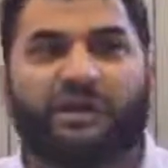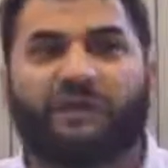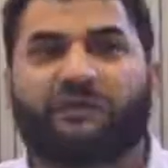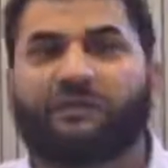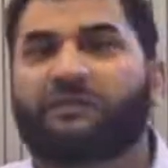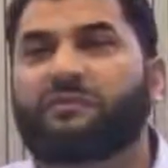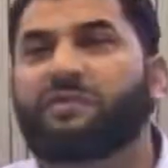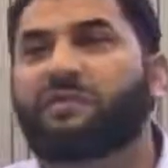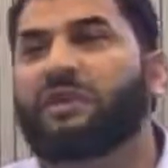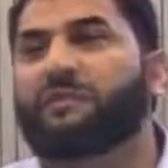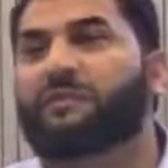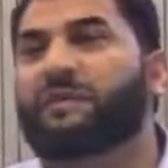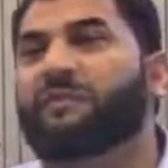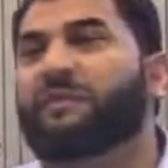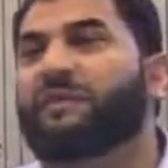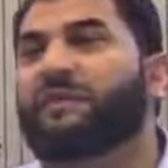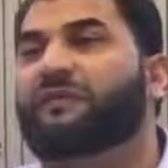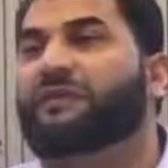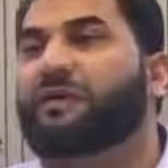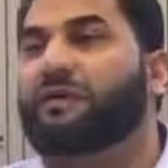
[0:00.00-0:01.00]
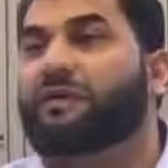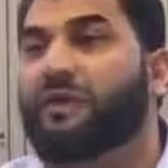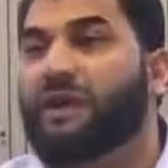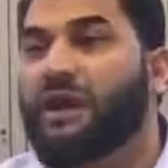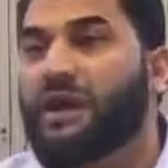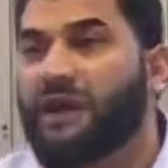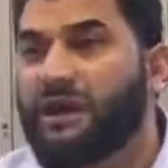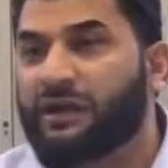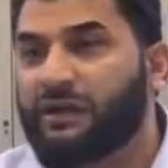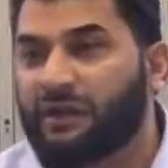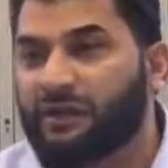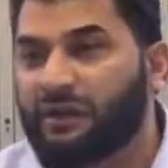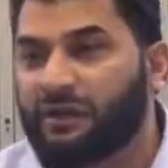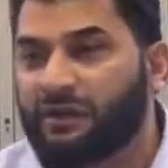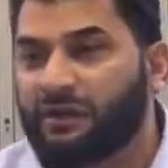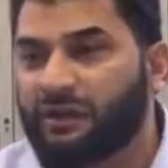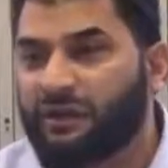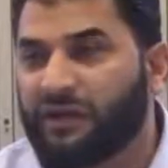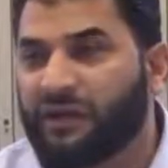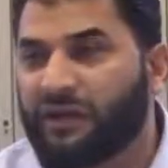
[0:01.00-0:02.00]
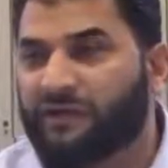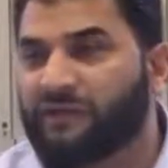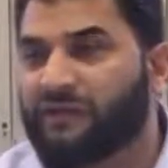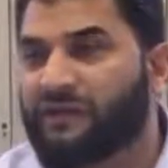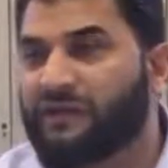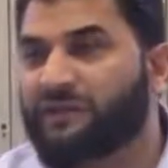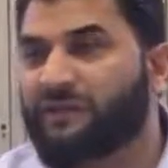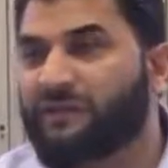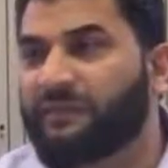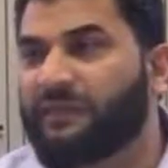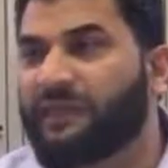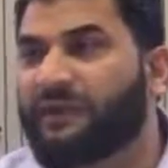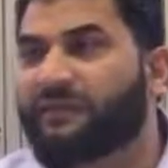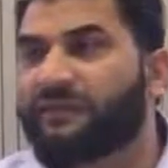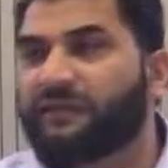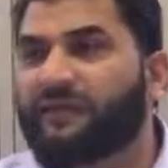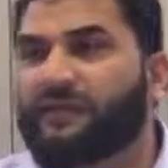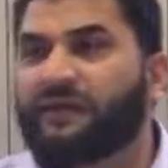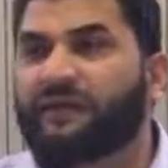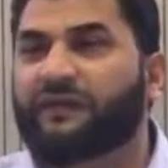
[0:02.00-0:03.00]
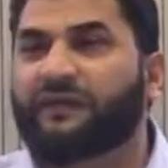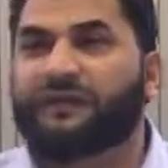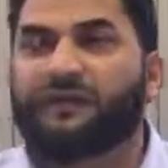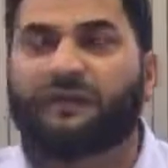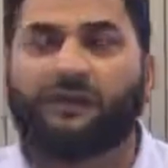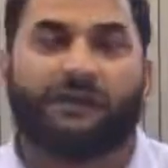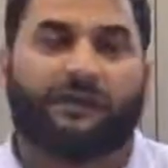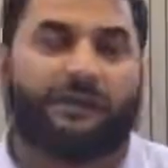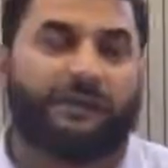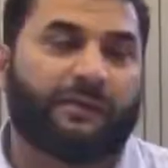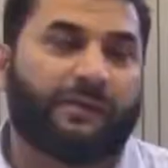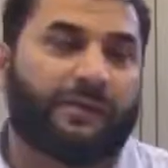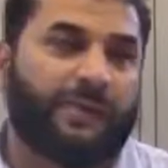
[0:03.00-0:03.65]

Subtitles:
They will be a people of the Quran, as far as the believers are concerned.